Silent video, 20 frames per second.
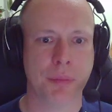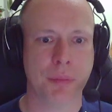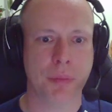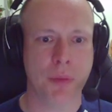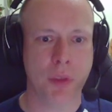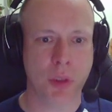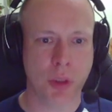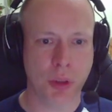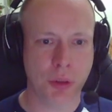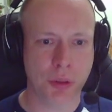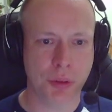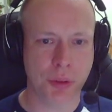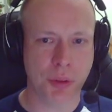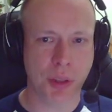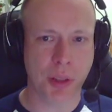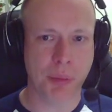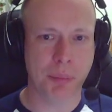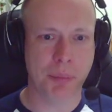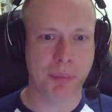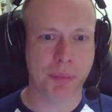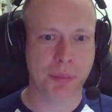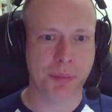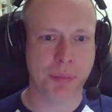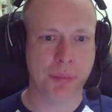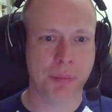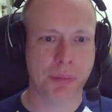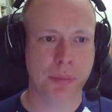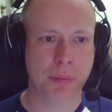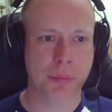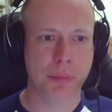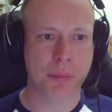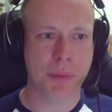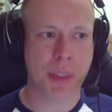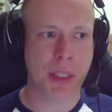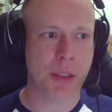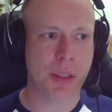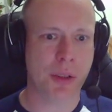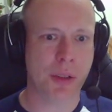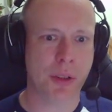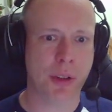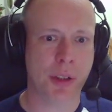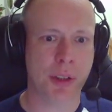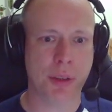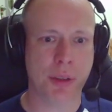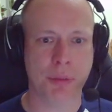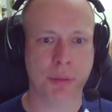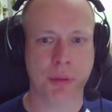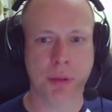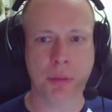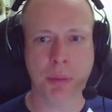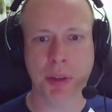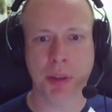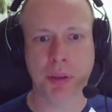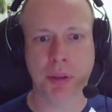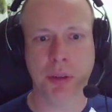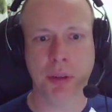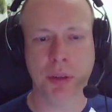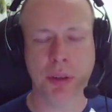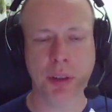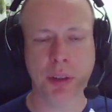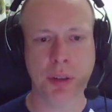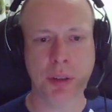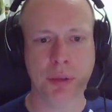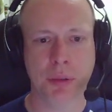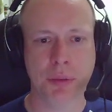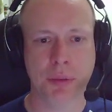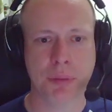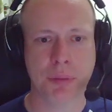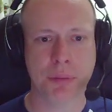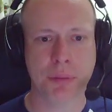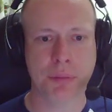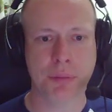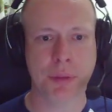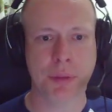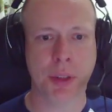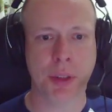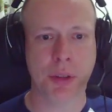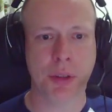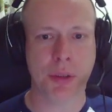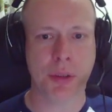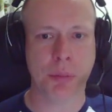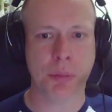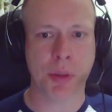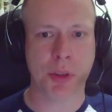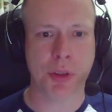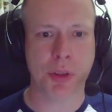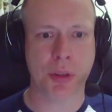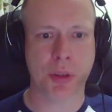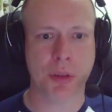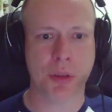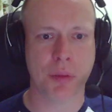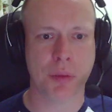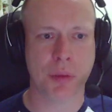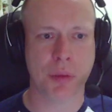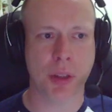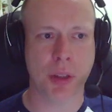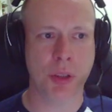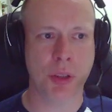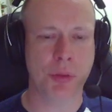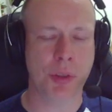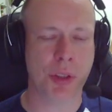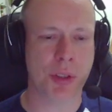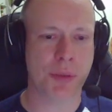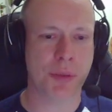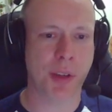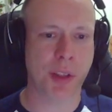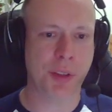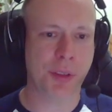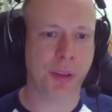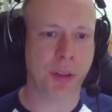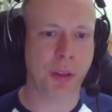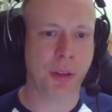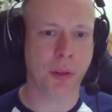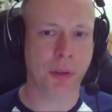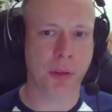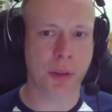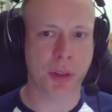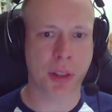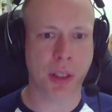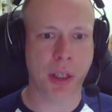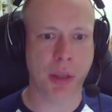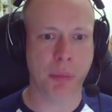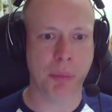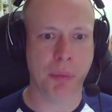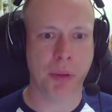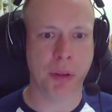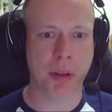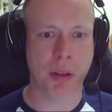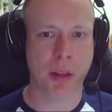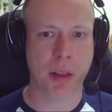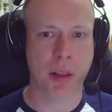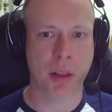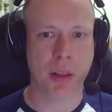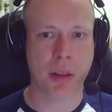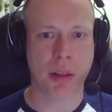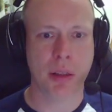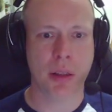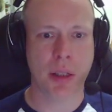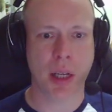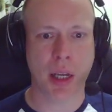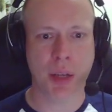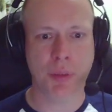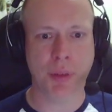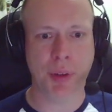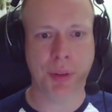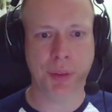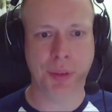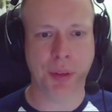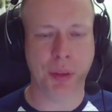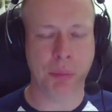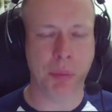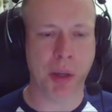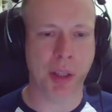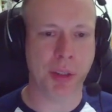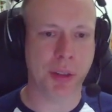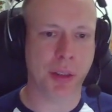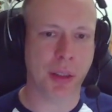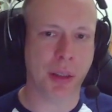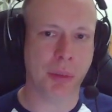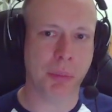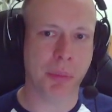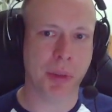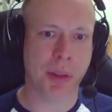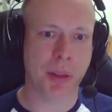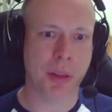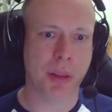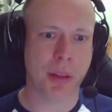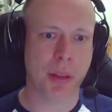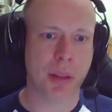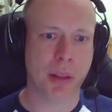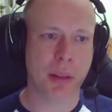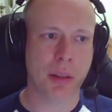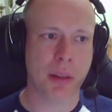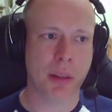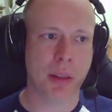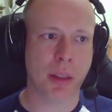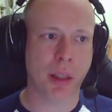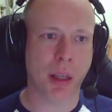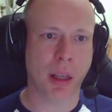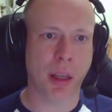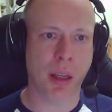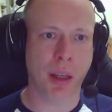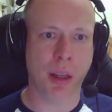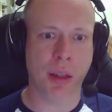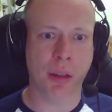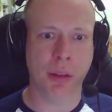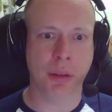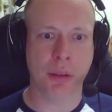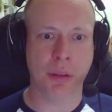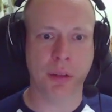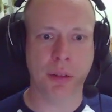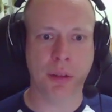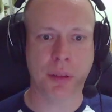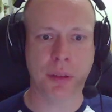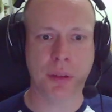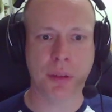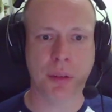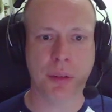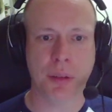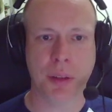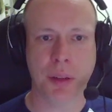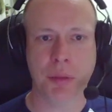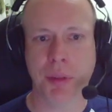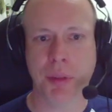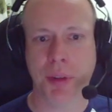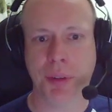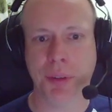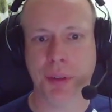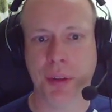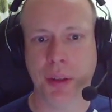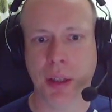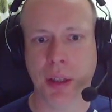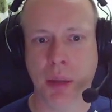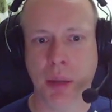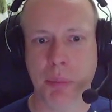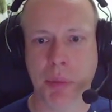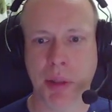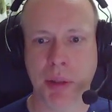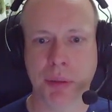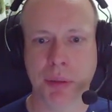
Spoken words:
don't do them, there is no reason for me to continue with your submission. You just wasted your time. I wasted my time. And no one is really happy.